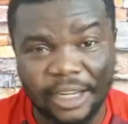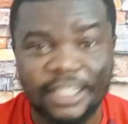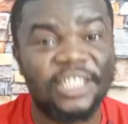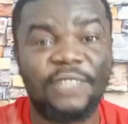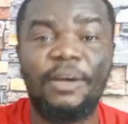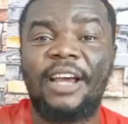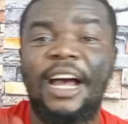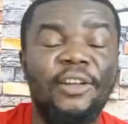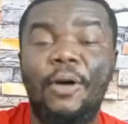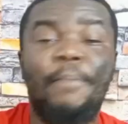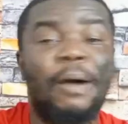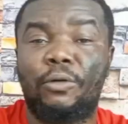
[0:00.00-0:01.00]
Ismael
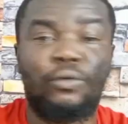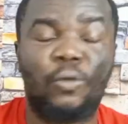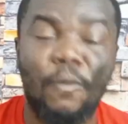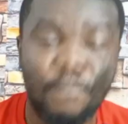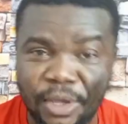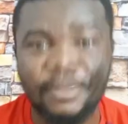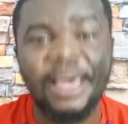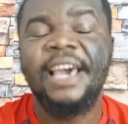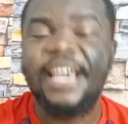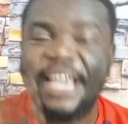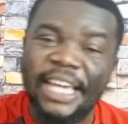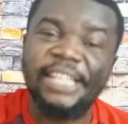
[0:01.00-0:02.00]
Ganiyu, on Makotoko Bill.
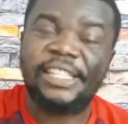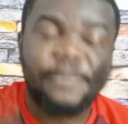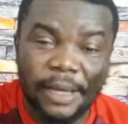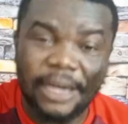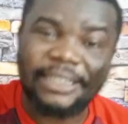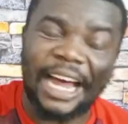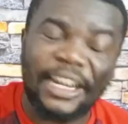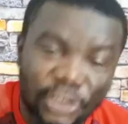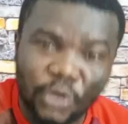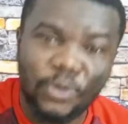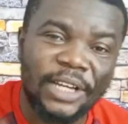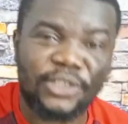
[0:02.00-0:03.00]
Ismael
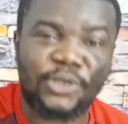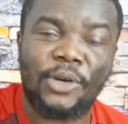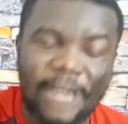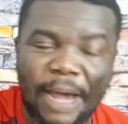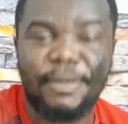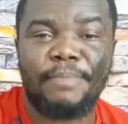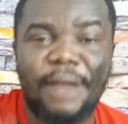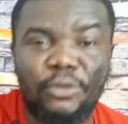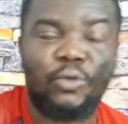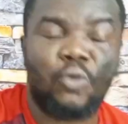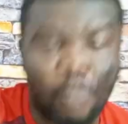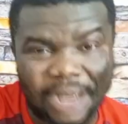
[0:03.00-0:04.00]
Ganiyu is not coming back
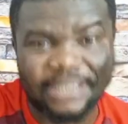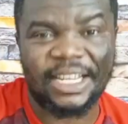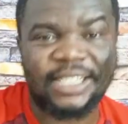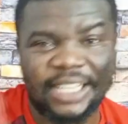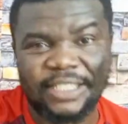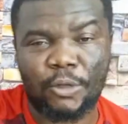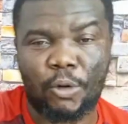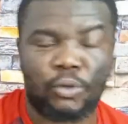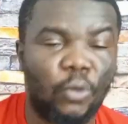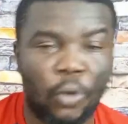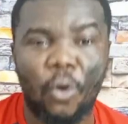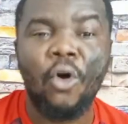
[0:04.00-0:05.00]
to Kumasi as anti
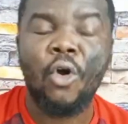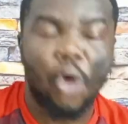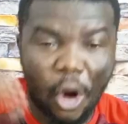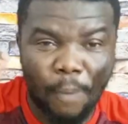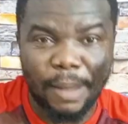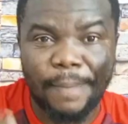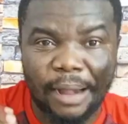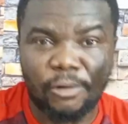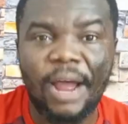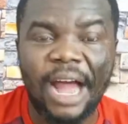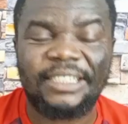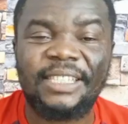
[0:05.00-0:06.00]
Kotoko. Or be back
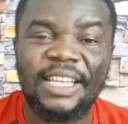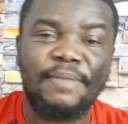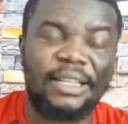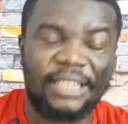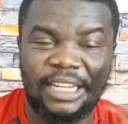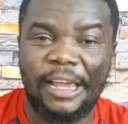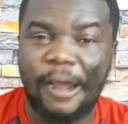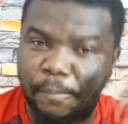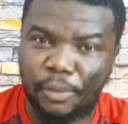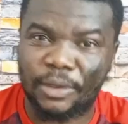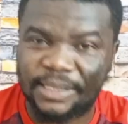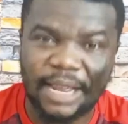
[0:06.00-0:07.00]
now, she said, Yanana and
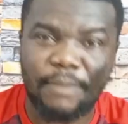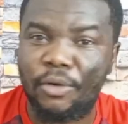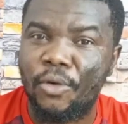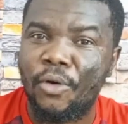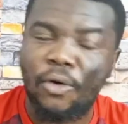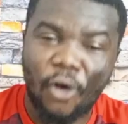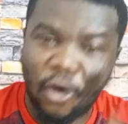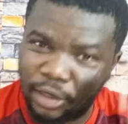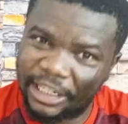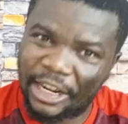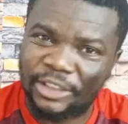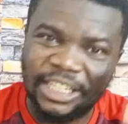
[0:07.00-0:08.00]
Ponsamo.
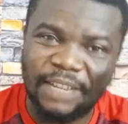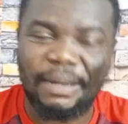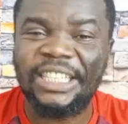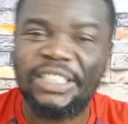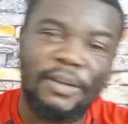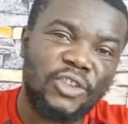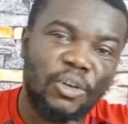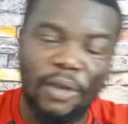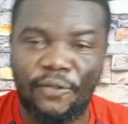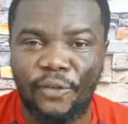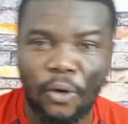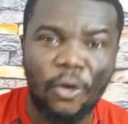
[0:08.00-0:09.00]
Only the management of
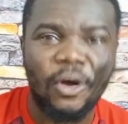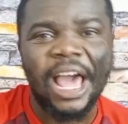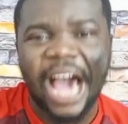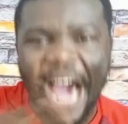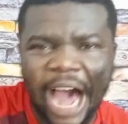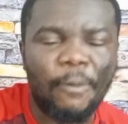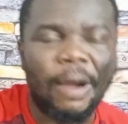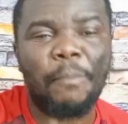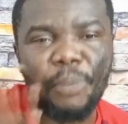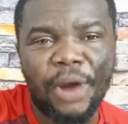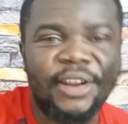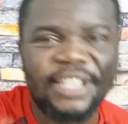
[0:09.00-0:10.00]
Mufio, how a
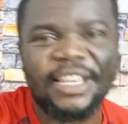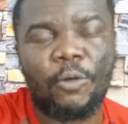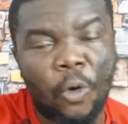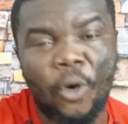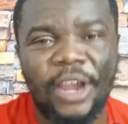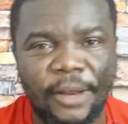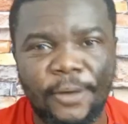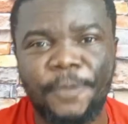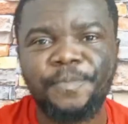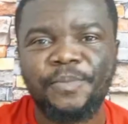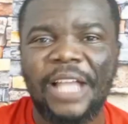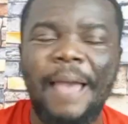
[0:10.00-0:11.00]
boy in your coin,
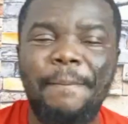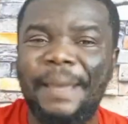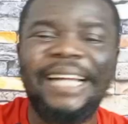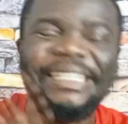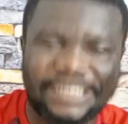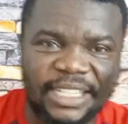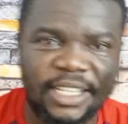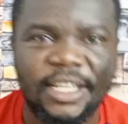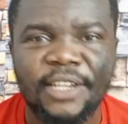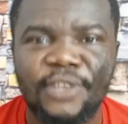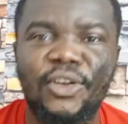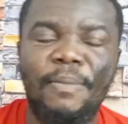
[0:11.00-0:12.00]
no, a bending,
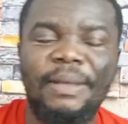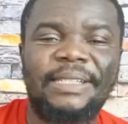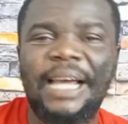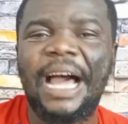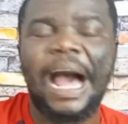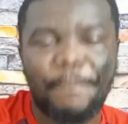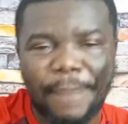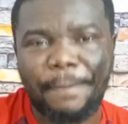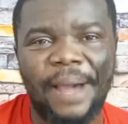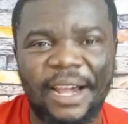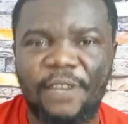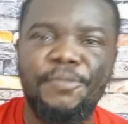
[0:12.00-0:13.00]
so a besser upper
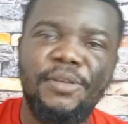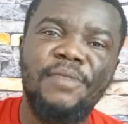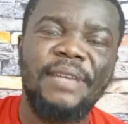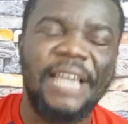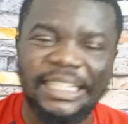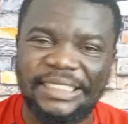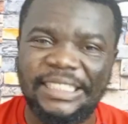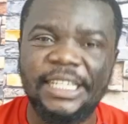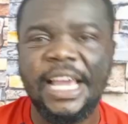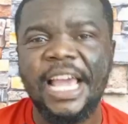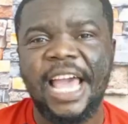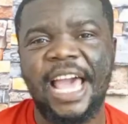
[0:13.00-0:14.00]
back beam, and
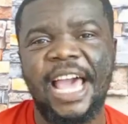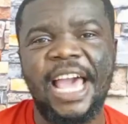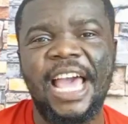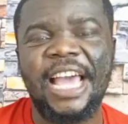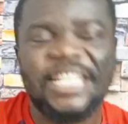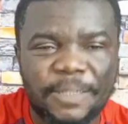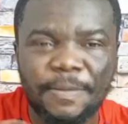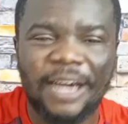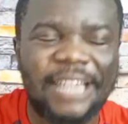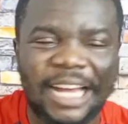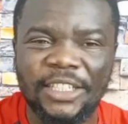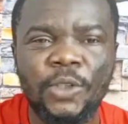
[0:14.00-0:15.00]
tea,
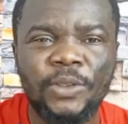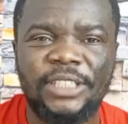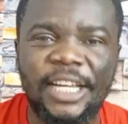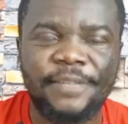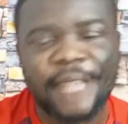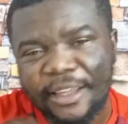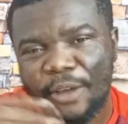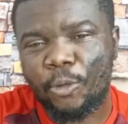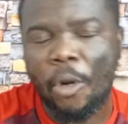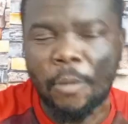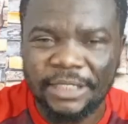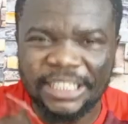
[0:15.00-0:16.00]
Ismael Ganiyu, dear, in
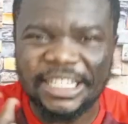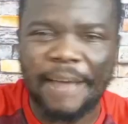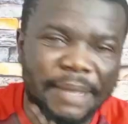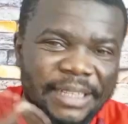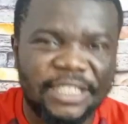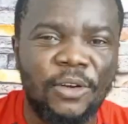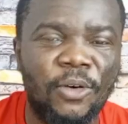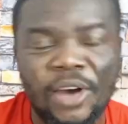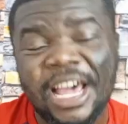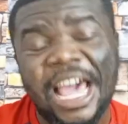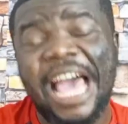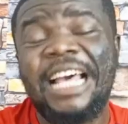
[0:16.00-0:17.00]
commodity,
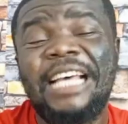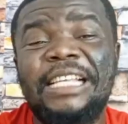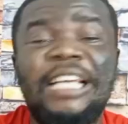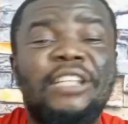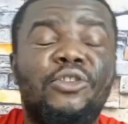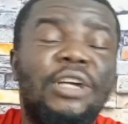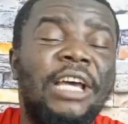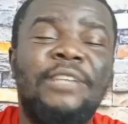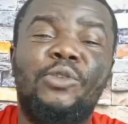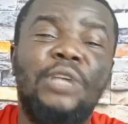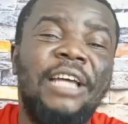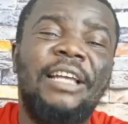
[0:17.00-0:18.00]
medino,
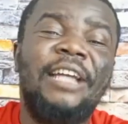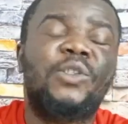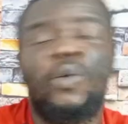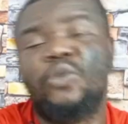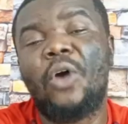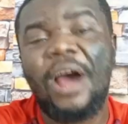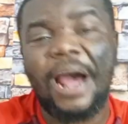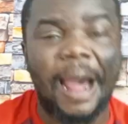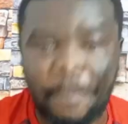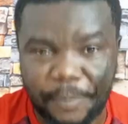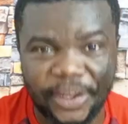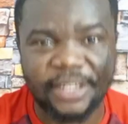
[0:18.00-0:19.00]
it will not
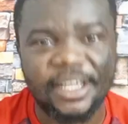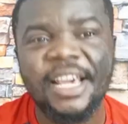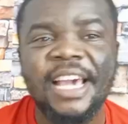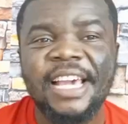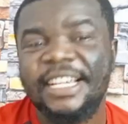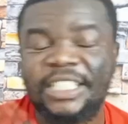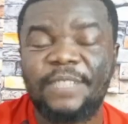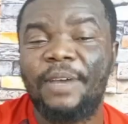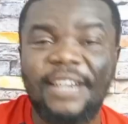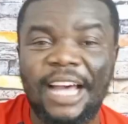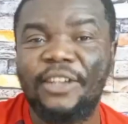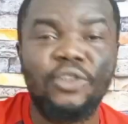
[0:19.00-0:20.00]
happen.
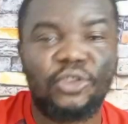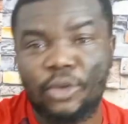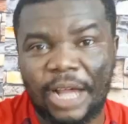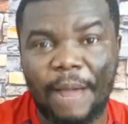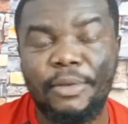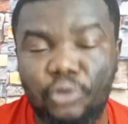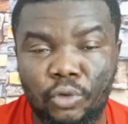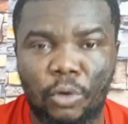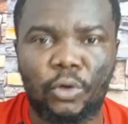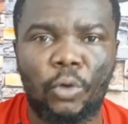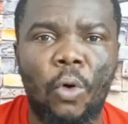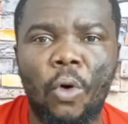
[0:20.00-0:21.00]
Ismael Ganiyu is not coming to
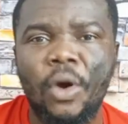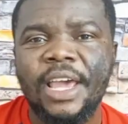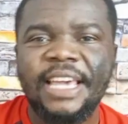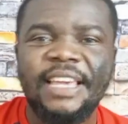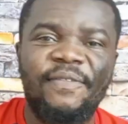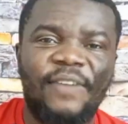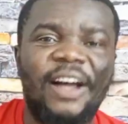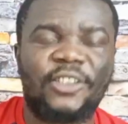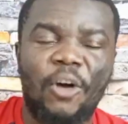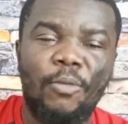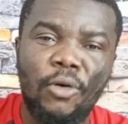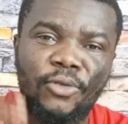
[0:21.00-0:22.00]
Kotoko. In
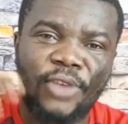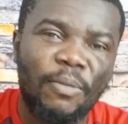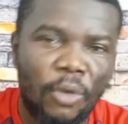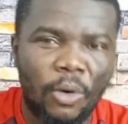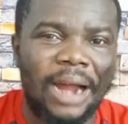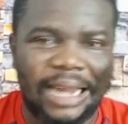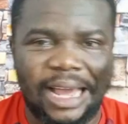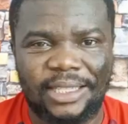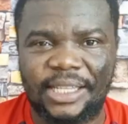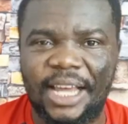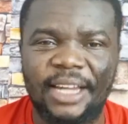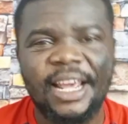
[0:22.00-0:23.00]
fact, a motion more
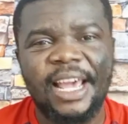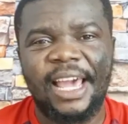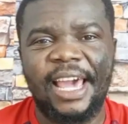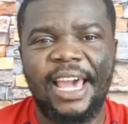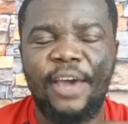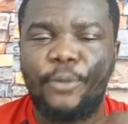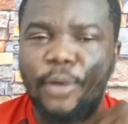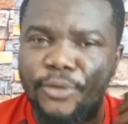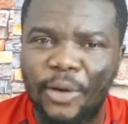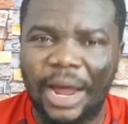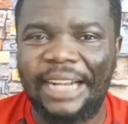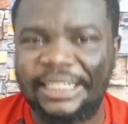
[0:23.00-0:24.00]
Alhassan, could
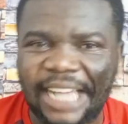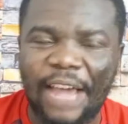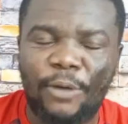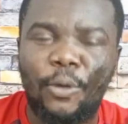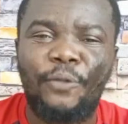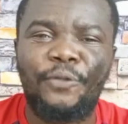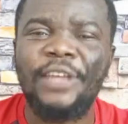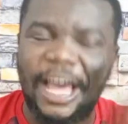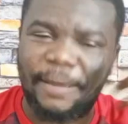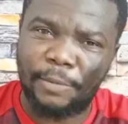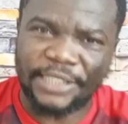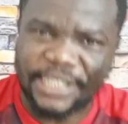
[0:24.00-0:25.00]
you adapt Kofi
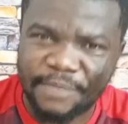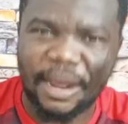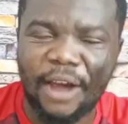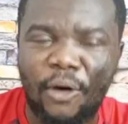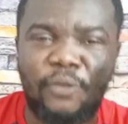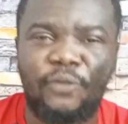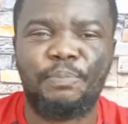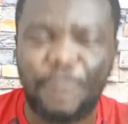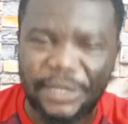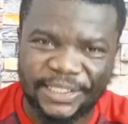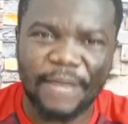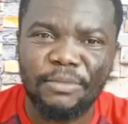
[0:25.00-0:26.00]
Agbesima of
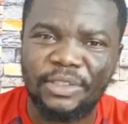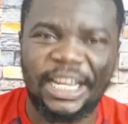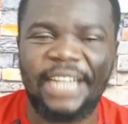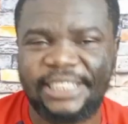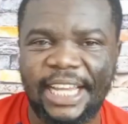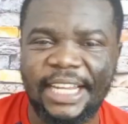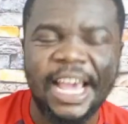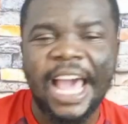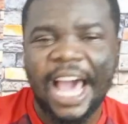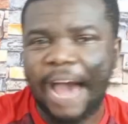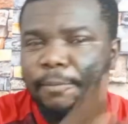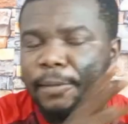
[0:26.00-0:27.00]
Bichem United?
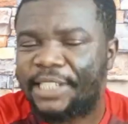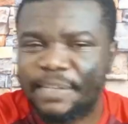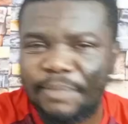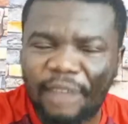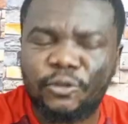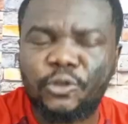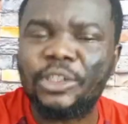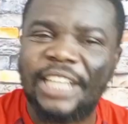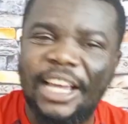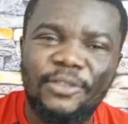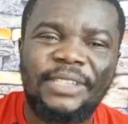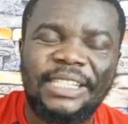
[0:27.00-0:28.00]
Agbesima of
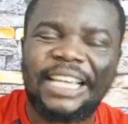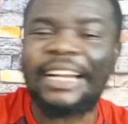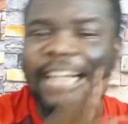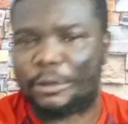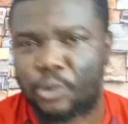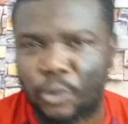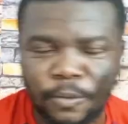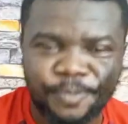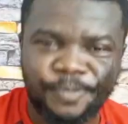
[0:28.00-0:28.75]
Sudia and Sikadaso